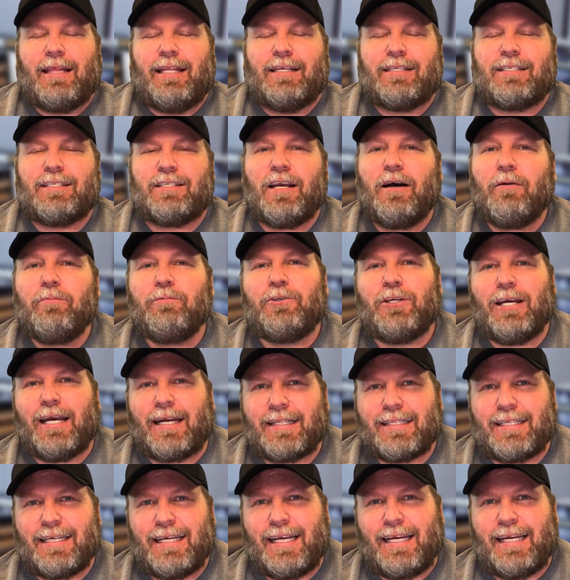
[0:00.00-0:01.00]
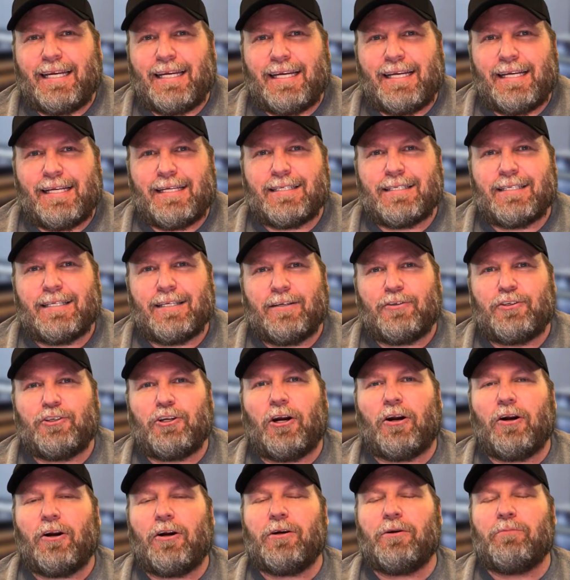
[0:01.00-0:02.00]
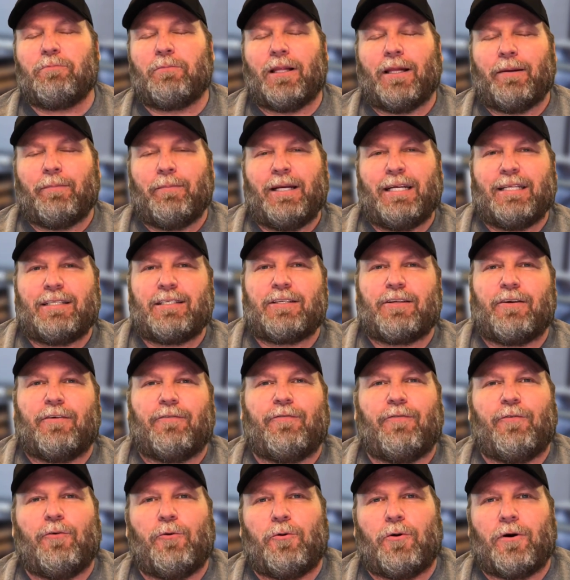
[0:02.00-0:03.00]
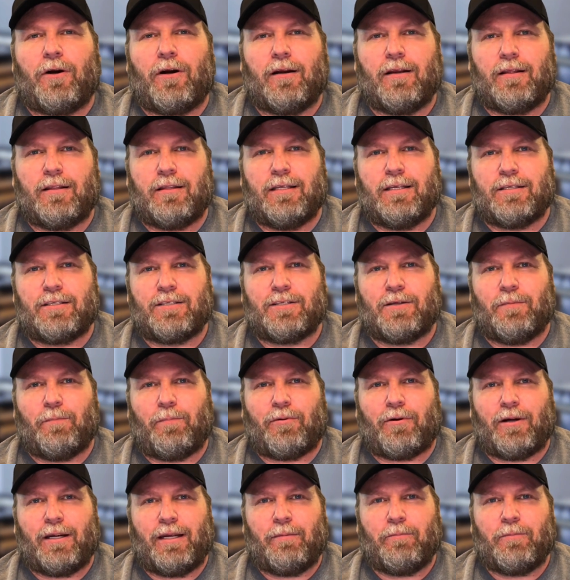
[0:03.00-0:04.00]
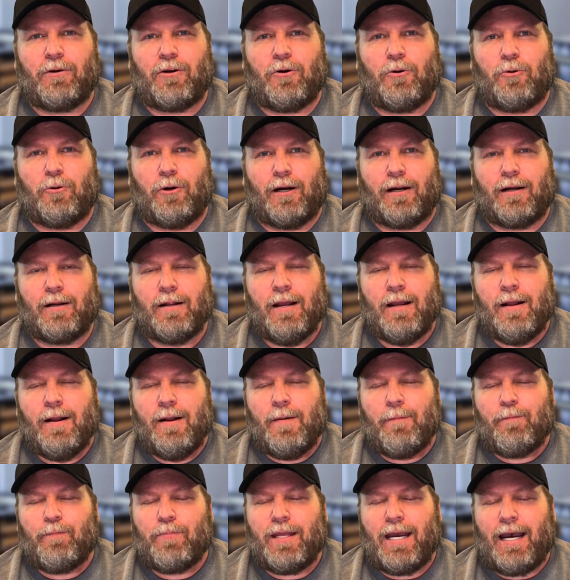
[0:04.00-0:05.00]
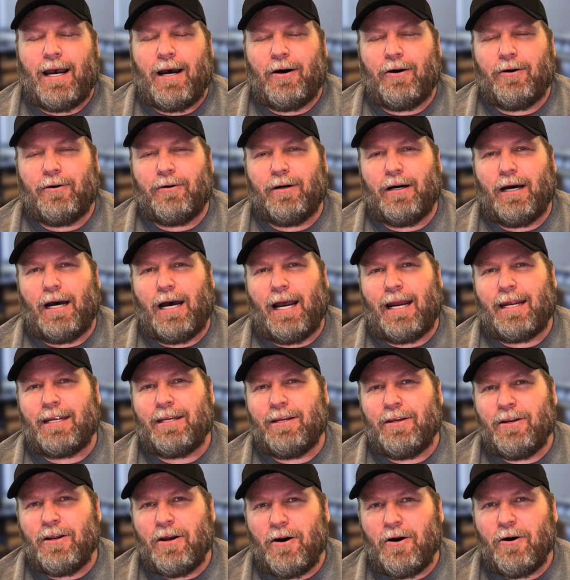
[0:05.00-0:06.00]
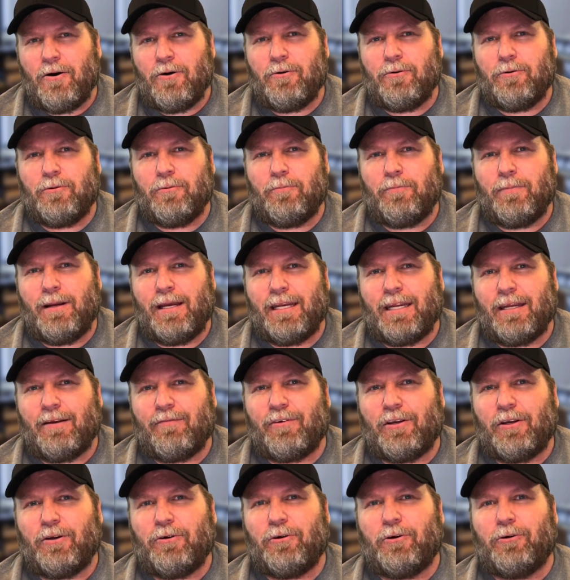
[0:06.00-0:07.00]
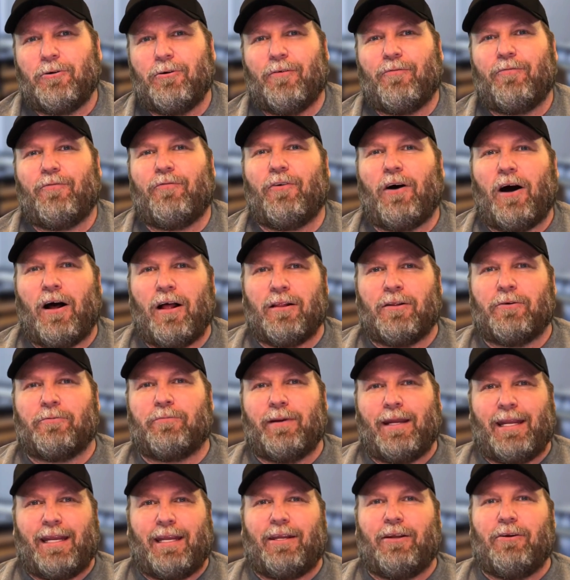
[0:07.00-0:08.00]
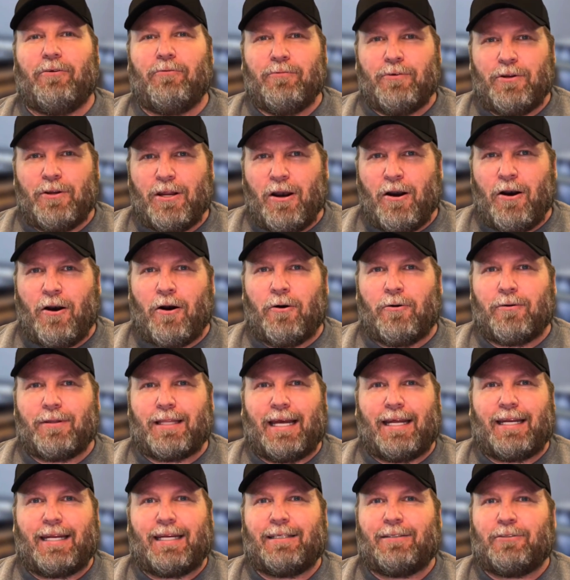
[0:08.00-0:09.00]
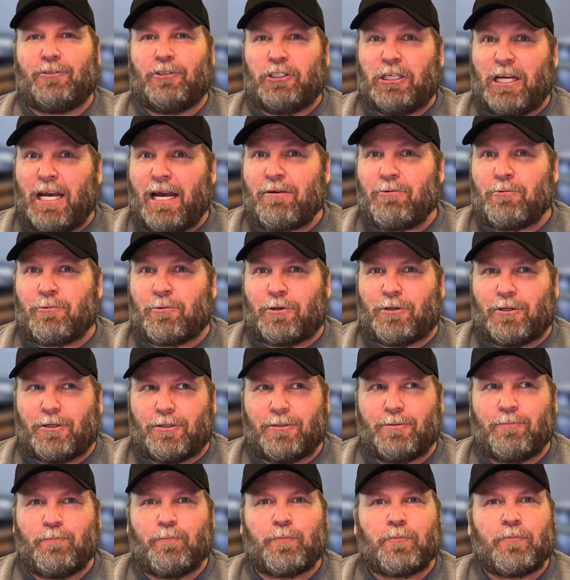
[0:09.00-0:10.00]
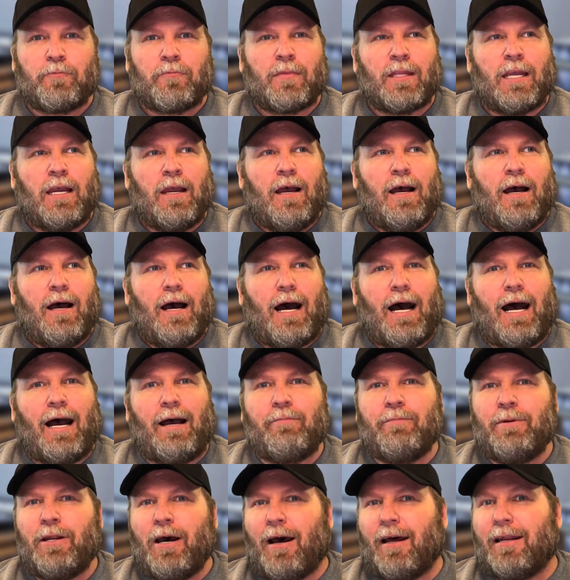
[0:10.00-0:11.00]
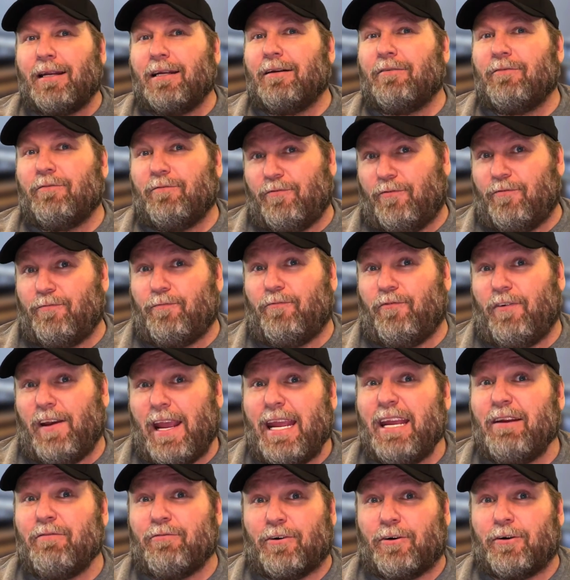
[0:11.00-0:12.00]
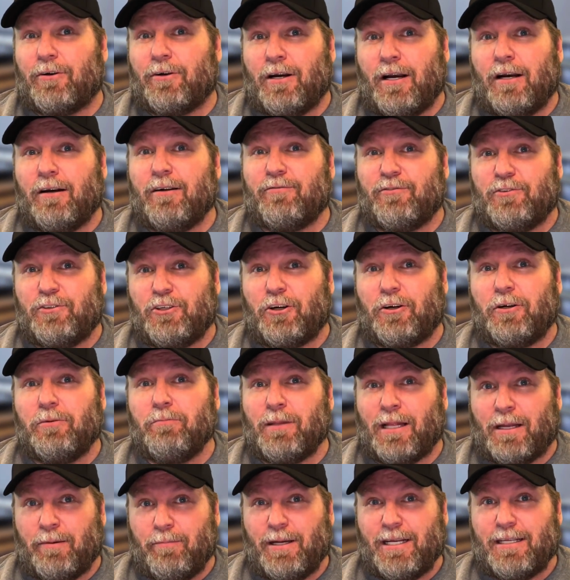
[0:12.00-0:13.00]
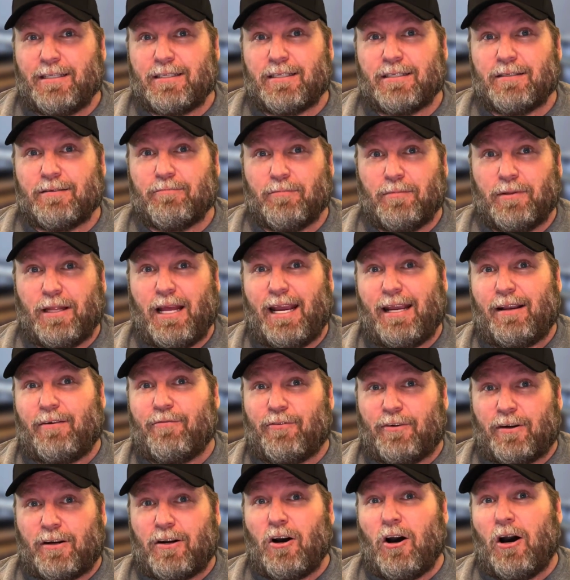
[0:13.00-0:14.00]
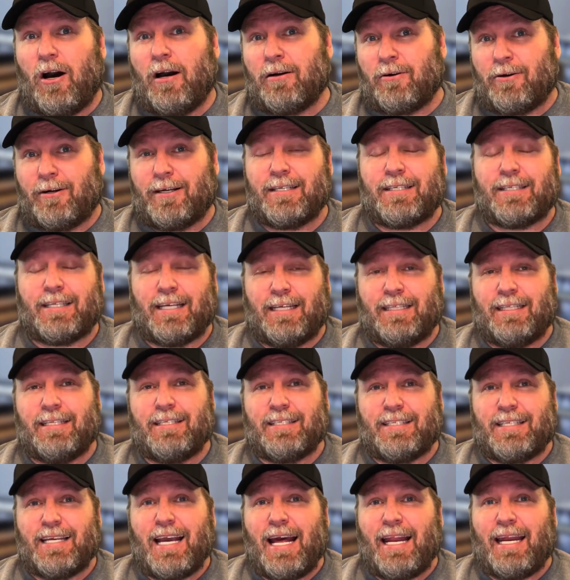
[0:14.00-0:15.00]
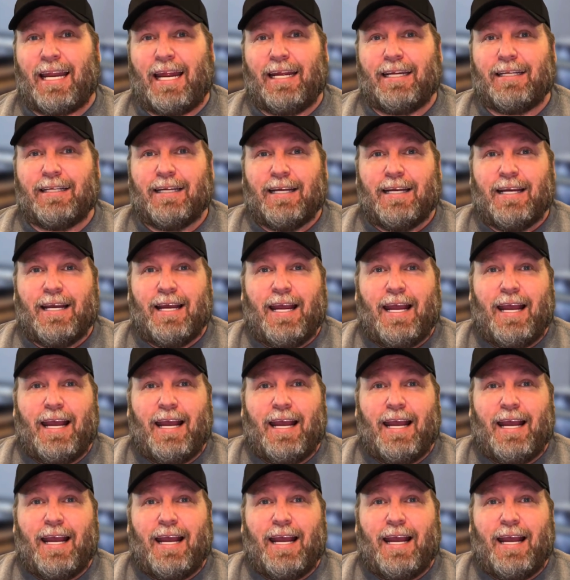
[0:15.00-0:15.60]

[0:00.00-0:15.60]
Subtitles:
The subject is term limits for the Supreme Court. Now, I know many of you who have followed me, you know that in general, I'm not in favor of term limits, like for Congress and the Senate.